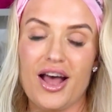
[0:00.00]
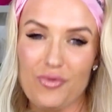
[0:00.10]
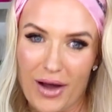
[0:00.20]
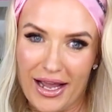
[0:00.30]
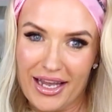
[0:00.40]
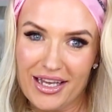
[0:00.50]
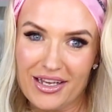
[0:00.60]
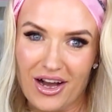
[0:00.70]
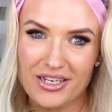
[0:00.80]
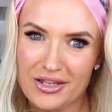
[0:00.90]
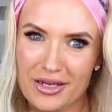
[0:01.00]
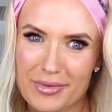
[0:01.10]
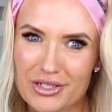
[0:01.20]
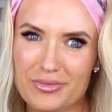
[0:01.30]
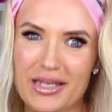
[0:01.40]
away, I don't think
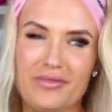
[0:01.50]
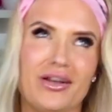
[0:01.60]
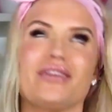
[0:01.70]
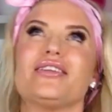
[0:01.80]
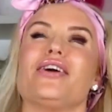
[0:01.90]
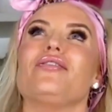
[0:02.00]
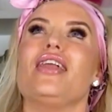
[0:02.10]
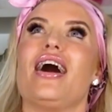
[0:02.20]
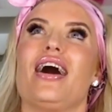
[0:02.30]
I mentioned at the beginning of it, I don't know,